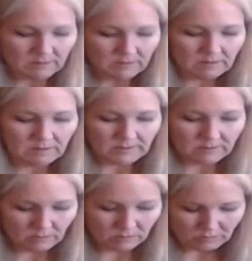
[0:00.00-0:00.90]
It's about a
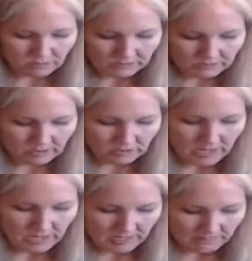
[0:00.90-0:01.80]
1/4 inch
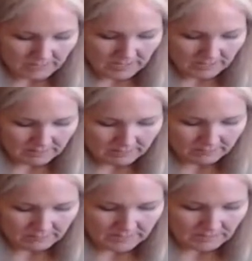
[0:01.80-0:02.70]
shy, but it's for
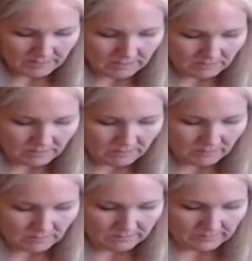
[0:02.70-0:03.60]
my kids,
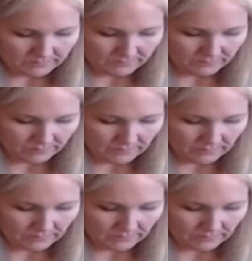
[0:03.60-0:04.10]
so I'm gonna do it